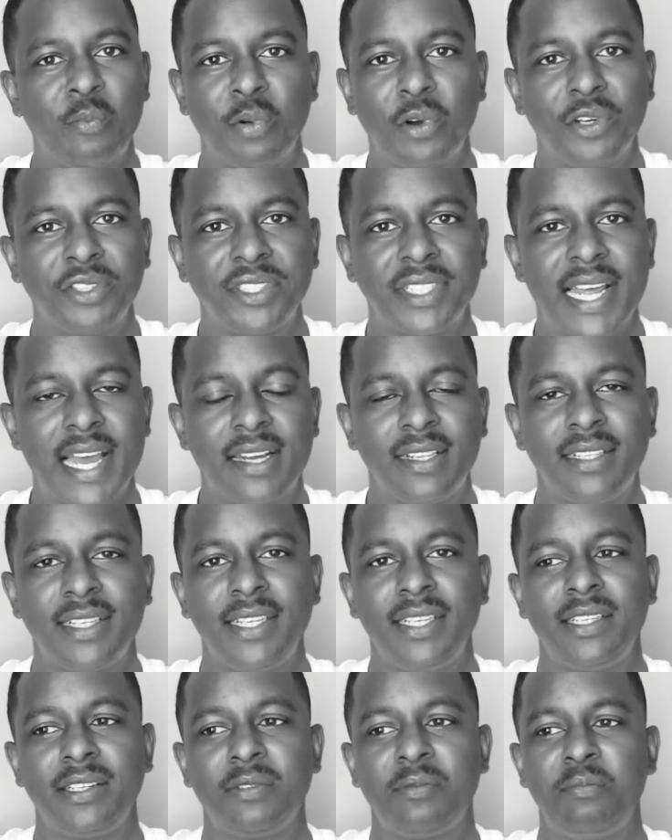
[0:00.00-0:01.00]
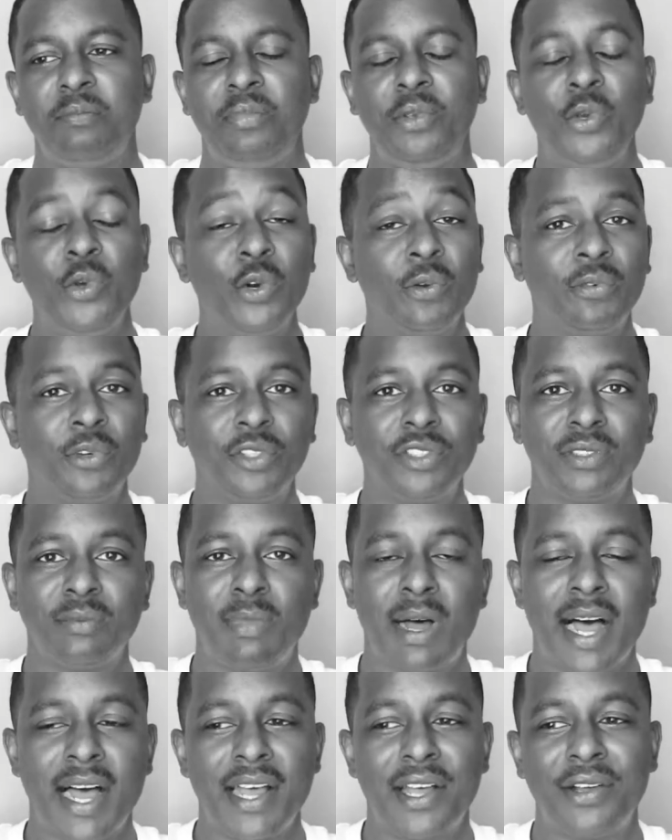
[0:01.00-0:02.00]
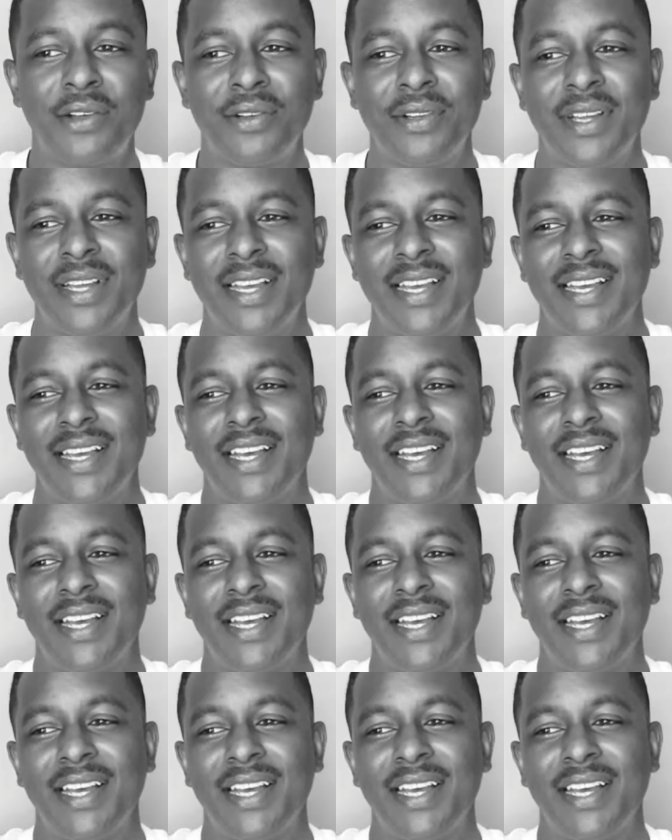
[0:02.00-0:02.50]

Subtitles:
personality, beautiful smile,